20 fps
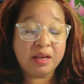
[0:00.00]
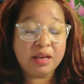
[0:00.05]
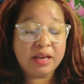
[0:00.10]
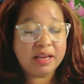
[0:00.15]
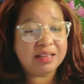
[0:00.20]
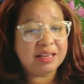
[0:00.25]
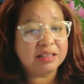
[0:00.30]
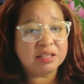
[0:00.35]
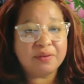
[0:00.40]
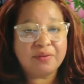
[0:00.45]

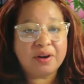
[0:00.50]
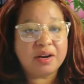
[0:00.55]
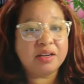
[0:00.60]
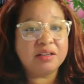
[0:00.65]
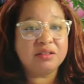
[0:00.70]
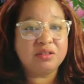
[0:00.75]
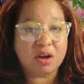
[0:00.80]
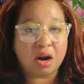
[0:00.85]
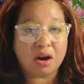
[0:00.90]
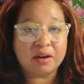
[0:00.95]
that's a very
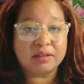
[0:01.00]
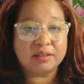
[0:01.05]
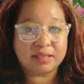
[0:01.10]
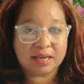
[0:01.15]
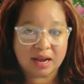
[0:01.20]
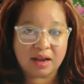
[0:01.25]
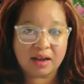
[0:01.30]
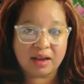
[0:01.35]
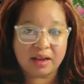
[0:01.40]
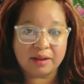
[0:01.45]
dark
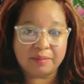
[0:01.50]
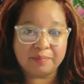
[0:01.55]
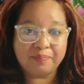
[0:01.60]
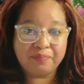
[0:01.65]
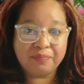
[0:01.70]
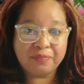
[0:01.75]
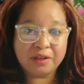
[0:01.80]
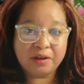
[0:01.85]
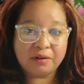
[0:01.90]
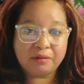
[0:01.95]
time,
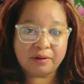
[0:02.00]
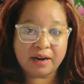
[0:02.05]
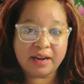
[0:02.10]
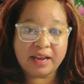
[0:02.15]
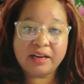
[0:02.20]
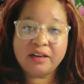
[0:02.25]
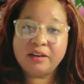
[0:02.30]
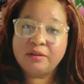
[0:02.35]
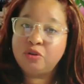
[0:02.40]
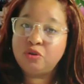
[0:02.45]
right?
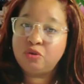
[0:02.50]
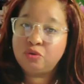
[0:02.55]
And mm-hmm.